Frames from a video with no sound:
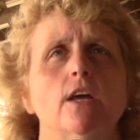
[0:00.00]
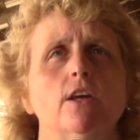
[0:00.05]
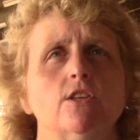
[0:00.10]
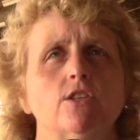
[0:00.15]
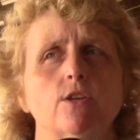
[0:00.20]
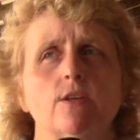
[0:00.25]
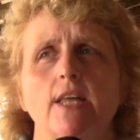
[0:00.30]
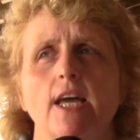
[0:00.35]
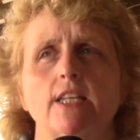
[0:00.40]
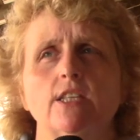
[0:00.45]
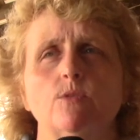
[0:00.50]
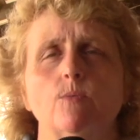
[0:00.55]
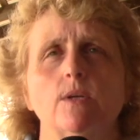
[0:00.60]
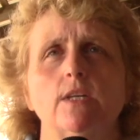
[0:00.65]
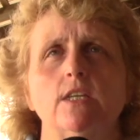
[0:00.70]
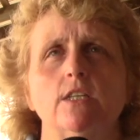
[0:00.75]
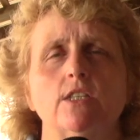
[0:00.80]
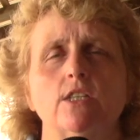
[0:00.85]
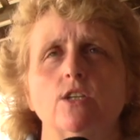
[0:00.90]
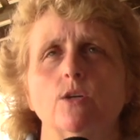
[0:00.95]
So that's what
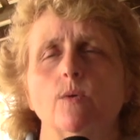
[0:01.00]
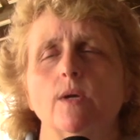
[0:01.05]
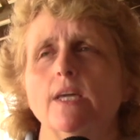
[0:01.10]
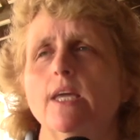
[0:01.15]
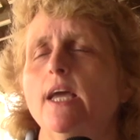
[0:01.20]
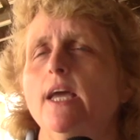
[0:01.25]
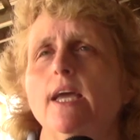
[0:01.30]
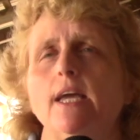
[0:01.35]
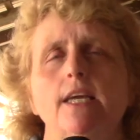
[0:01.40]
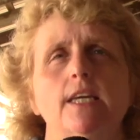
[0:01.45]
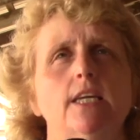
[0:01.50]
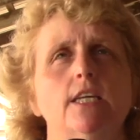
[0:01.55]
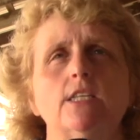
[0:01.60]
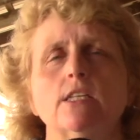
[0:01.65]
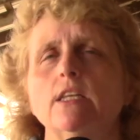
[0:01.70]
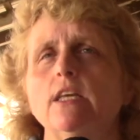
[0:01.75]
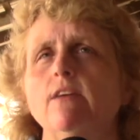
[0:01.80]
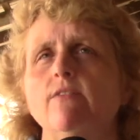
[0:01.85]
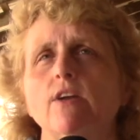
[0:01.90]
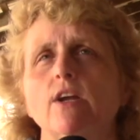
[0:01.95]
he's doing. He's
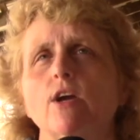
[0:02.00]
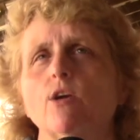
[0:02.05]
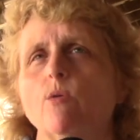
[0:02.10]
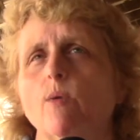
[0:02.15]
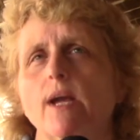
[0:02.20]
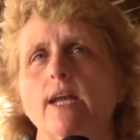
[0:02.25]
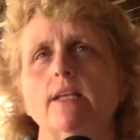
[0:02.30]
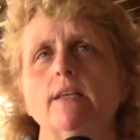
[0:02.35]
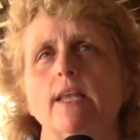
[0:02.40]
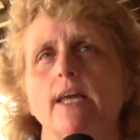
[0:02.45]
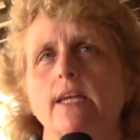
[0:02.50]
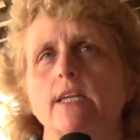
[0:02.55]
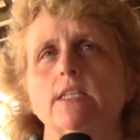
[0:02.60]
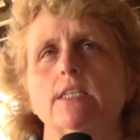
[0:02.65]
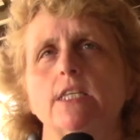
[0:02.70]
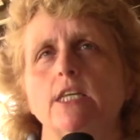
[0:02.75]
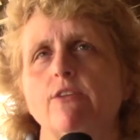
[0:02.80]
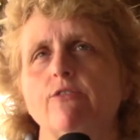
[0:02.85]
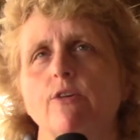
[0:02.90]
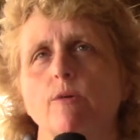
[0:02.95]
leaving a great
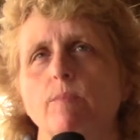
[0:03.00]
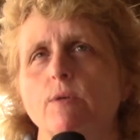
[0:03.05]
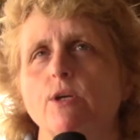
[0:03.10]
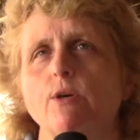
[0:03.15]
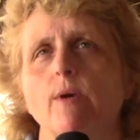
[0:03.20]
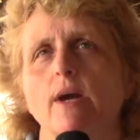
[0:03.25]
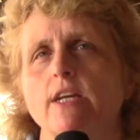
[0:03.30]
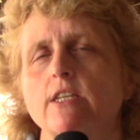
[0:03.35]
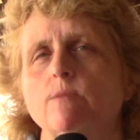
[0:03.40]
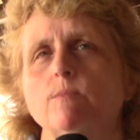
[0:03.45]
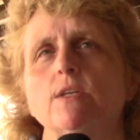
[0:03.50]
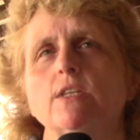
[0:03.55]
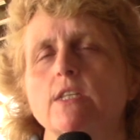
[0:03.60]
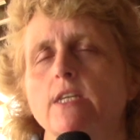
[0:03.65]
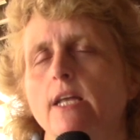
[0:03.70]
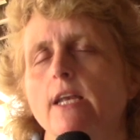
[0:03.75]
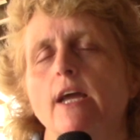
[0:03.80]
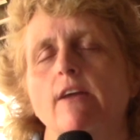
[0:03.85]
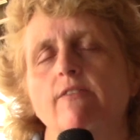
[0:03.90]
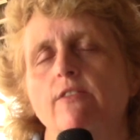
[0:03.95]
legacy for bluegrass music,
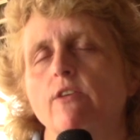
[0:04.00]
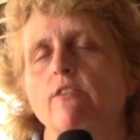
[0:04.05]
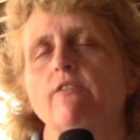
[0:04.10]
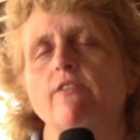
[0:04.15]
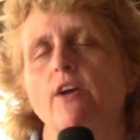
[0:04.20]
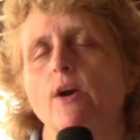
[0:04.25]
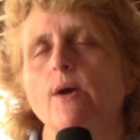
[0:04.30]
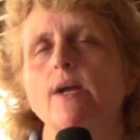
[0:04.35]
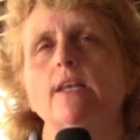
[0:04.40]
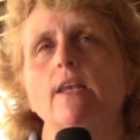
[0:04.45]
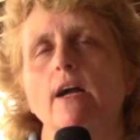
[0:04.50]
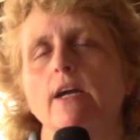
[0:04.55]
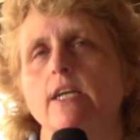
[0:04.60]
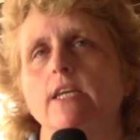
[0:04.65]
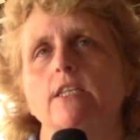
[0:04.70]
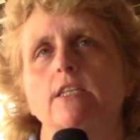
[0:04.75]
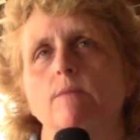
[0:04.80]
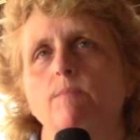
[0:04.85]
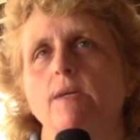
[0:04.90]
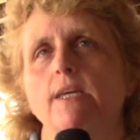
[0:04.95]
and I feel very
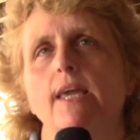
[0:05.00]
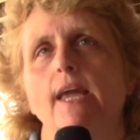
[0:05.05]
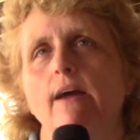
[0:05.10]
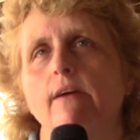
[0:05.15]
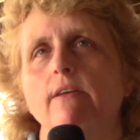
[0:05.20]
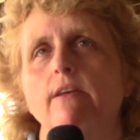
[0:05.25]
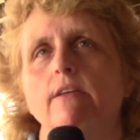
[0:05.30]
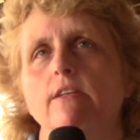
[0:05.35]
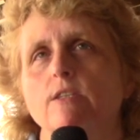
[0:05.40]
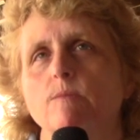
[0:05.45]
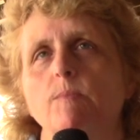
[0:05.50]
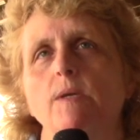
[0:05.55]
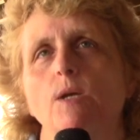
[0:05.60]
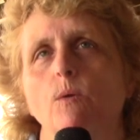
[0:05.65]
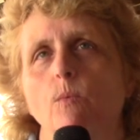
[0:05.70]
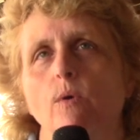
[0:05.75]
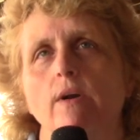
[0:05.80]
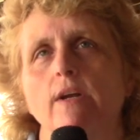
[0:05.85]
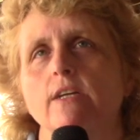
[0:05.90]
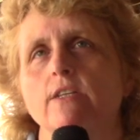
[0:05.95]
lucky to be counted as Pete
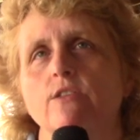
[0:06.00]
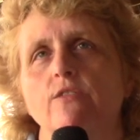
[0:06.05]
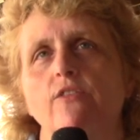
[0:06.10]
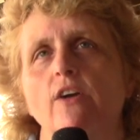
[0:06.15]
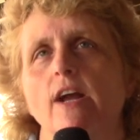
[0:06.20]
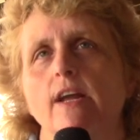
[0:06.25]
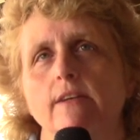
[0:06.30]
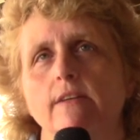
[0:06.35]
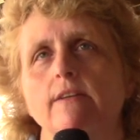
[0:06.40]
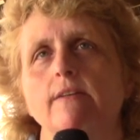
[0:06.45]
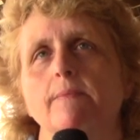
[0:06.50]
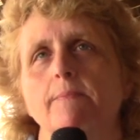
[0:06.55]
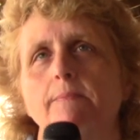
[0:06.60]
Wernick's friend.